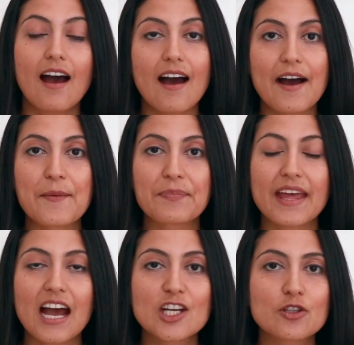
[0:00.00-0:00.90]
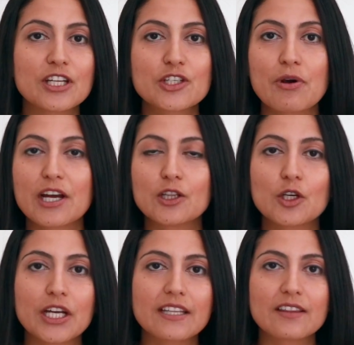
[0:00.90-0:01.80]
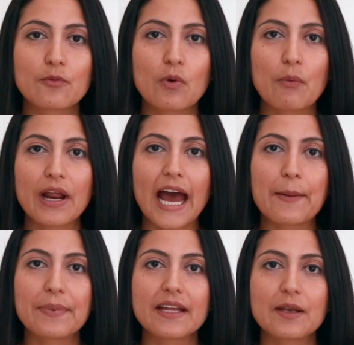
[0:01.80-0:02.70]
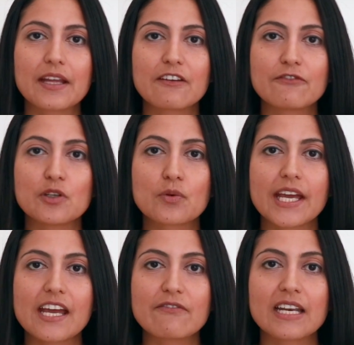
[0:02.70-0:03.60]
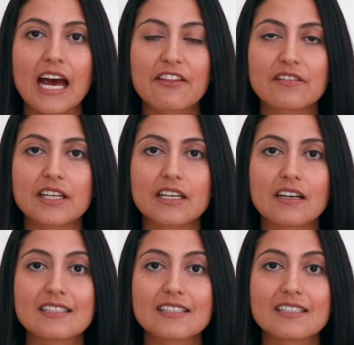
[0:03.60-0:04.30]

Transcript: They actually try to look at what would happen if you gave an athlete,